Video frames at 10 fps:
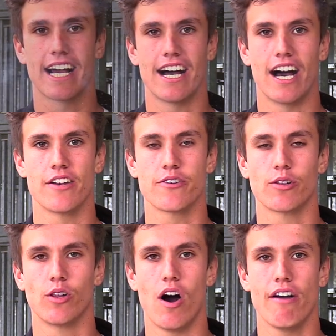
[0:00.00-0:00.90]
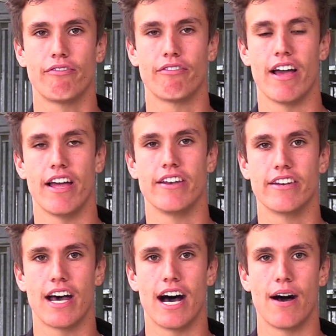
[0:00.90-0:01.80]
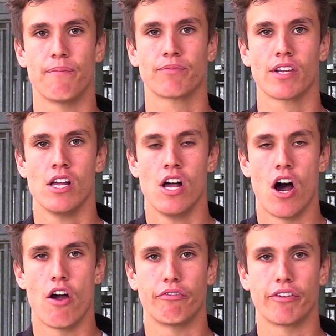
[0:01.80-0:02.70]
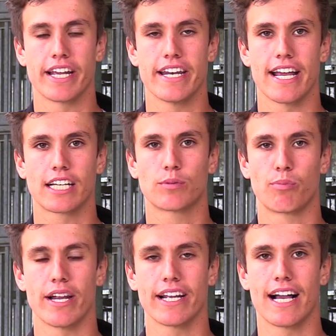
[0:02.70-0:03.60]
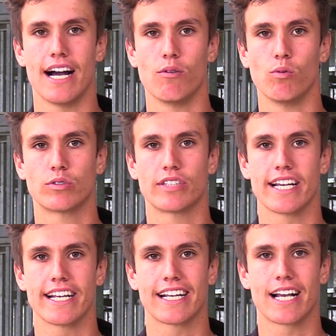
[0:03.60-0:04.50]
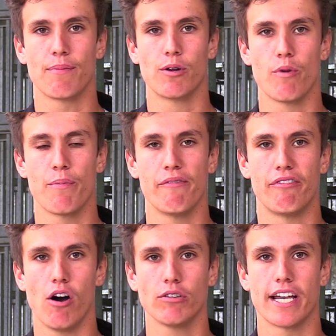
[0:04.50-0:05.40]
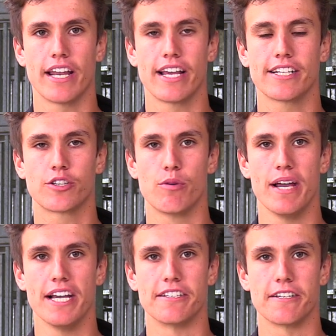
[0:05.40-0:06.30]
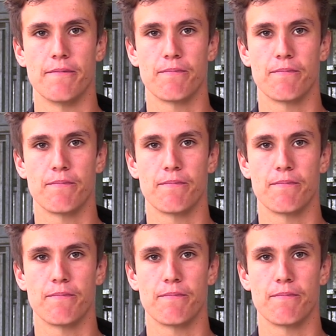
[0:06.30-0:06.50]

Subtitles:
a new life, and hopefully in next spring we'll see a couple of ripping foals out of these 2 mares.